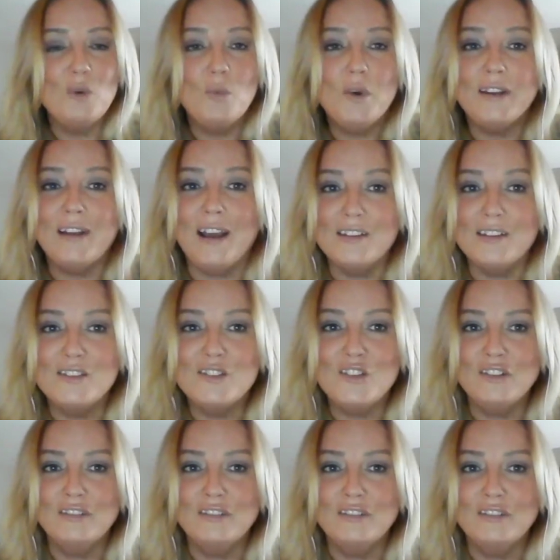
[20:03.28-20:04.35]
what it has
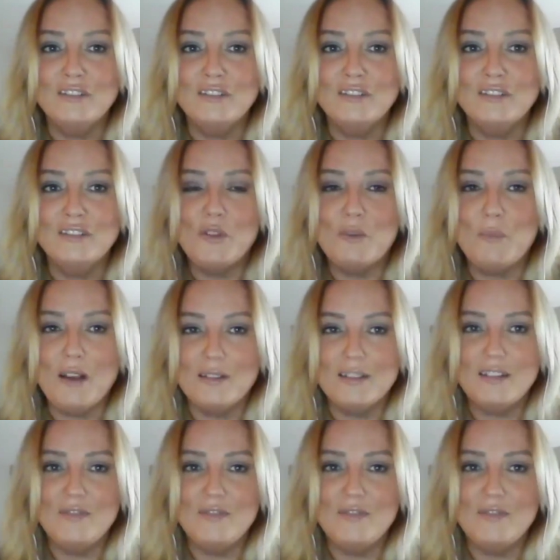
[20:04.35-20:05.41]
done, and what the
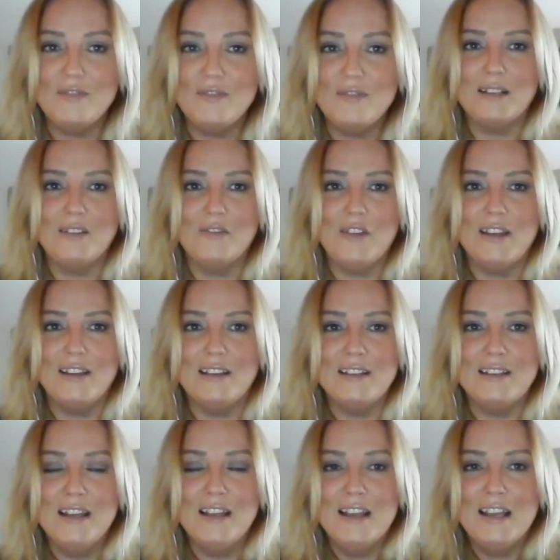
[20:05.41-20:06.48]
positive aspect of that is
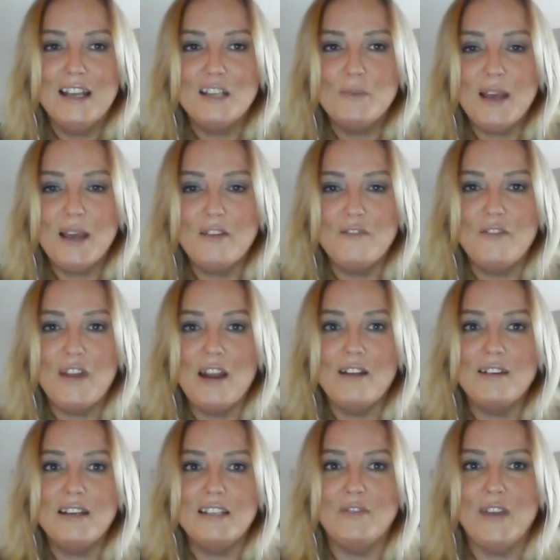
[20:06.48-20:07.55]
we had a
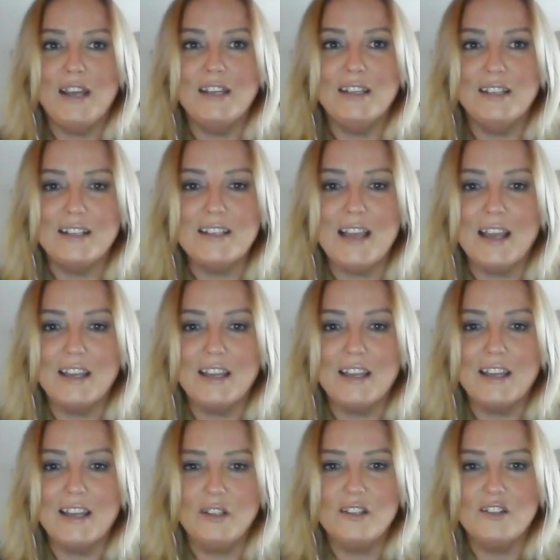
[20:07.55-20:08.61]
very divided
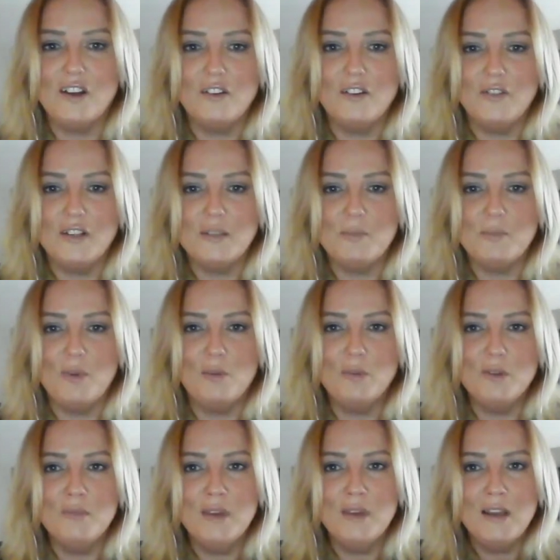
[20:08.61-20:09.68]
executive at the start of this
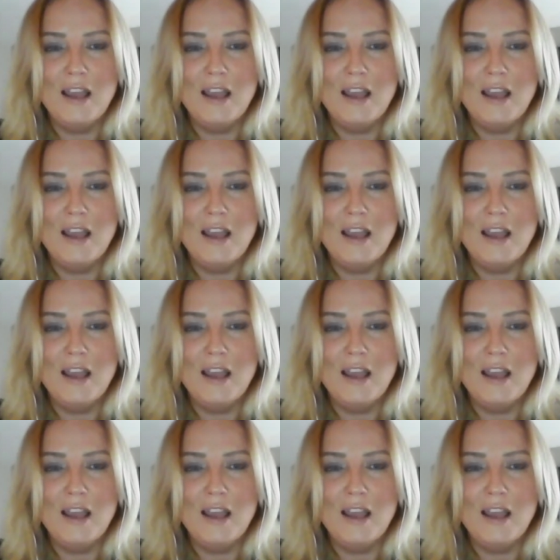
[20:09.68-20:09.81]
problem.